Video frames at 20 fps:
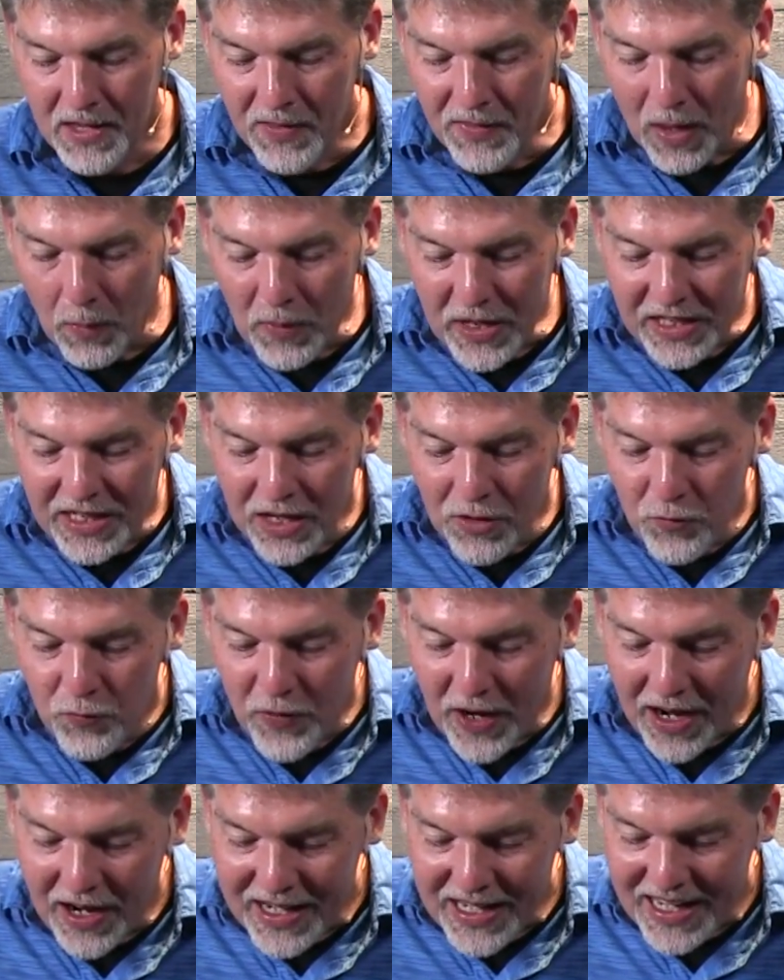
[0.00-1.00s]
That we get
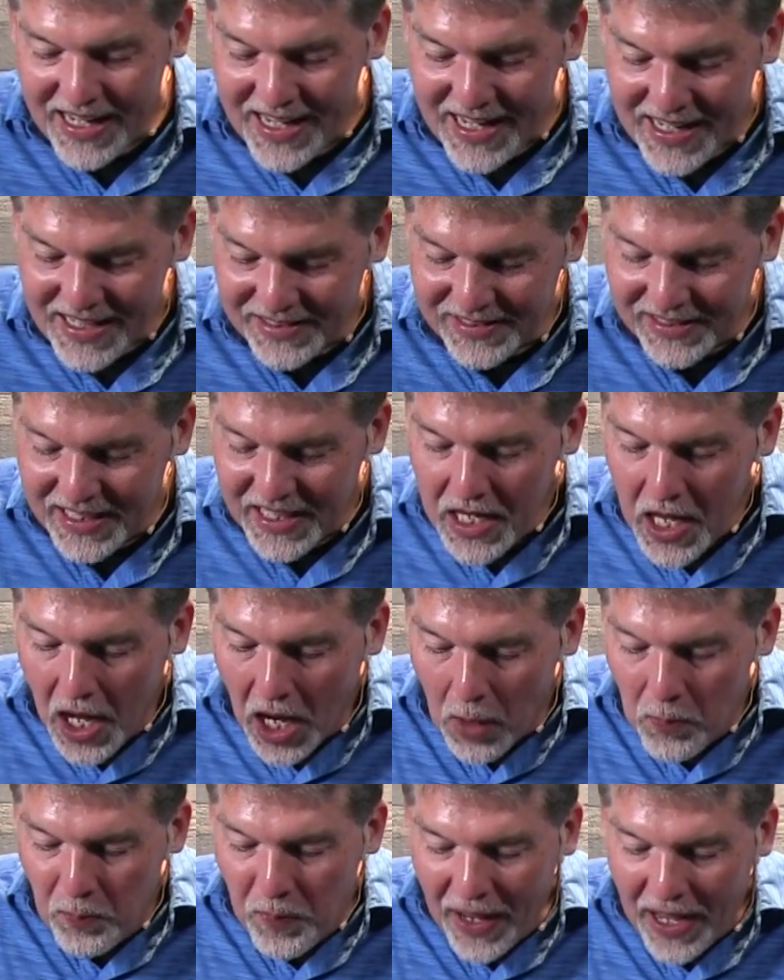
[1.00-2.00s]
very easy
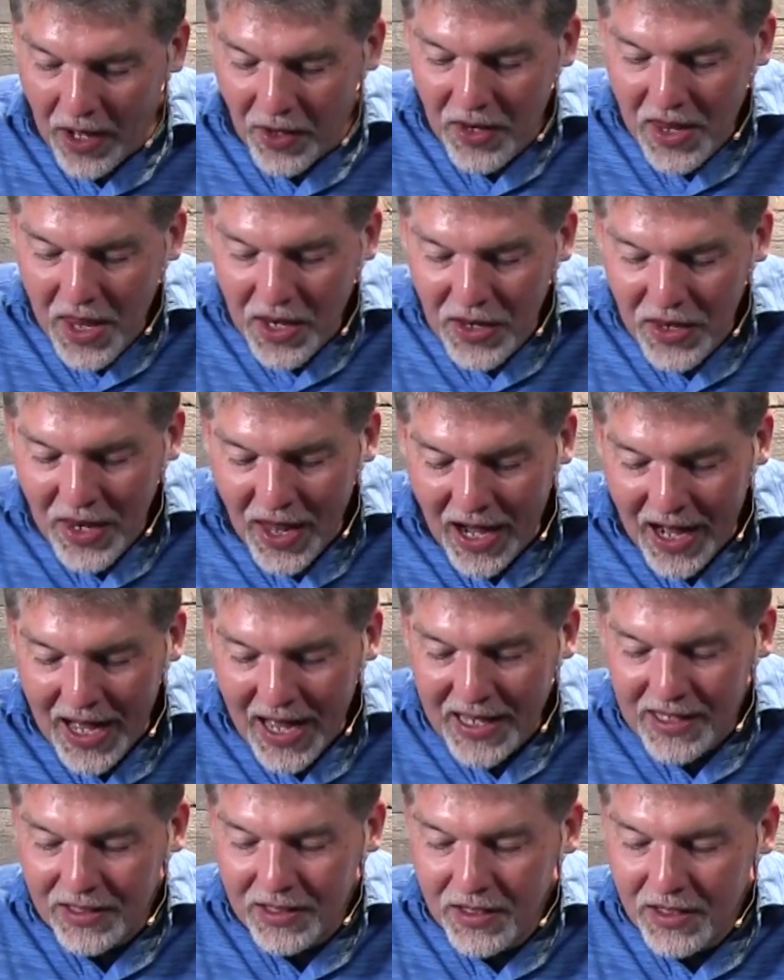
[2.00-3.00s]
about
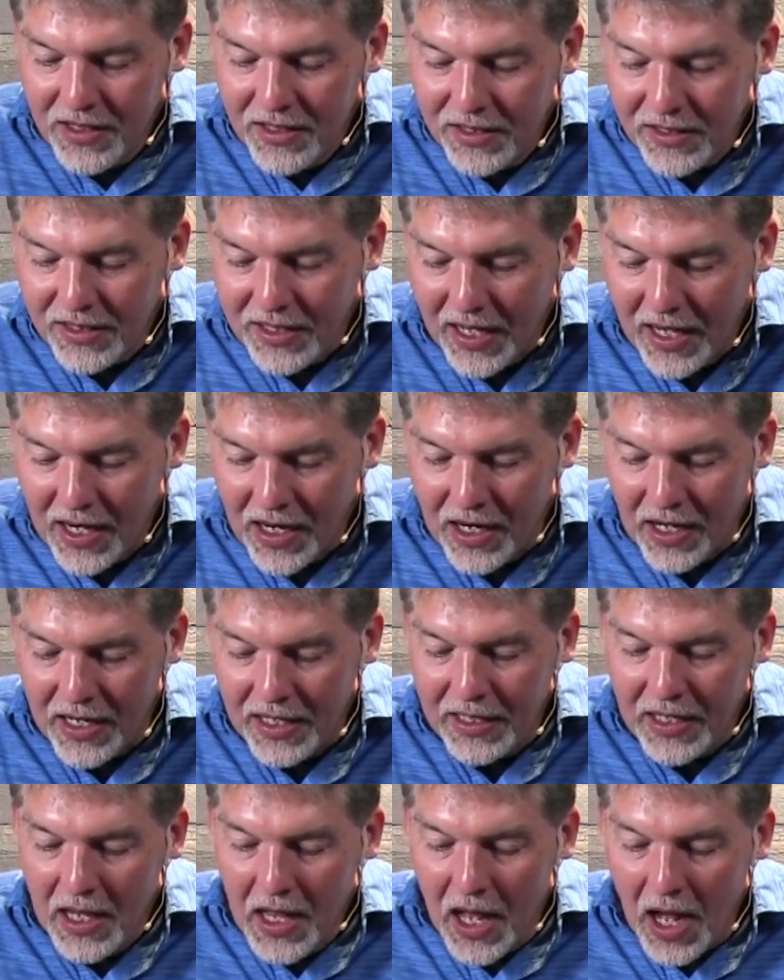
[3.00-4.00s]
not
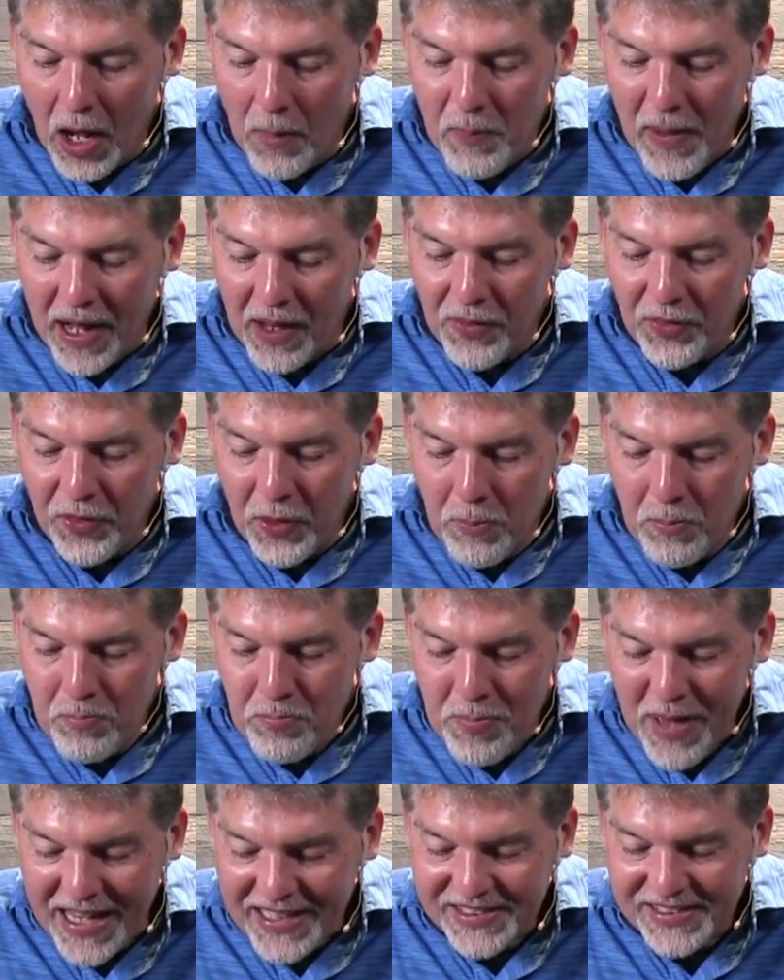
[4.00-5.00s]
caring about the
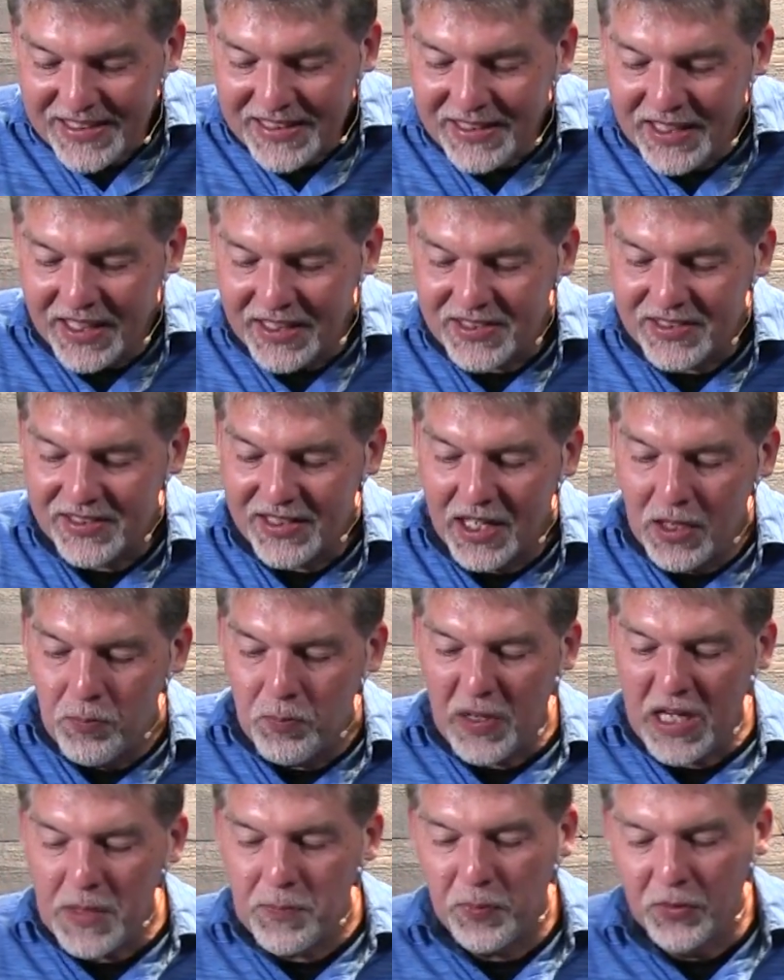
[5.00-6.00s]
messiness in
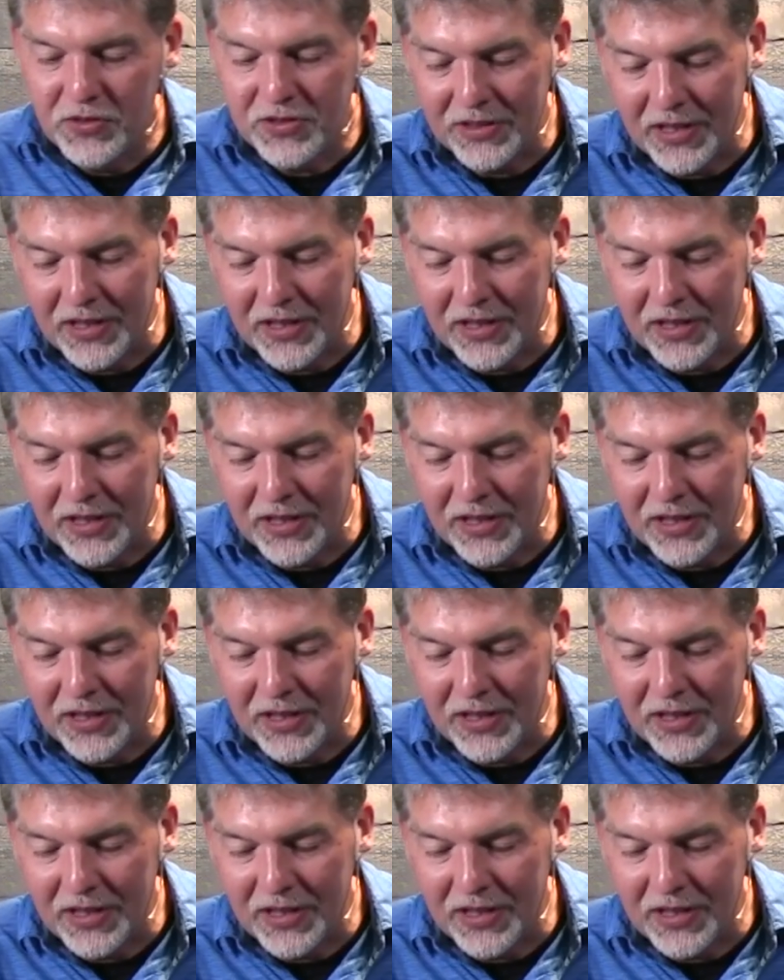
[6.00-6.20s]
people's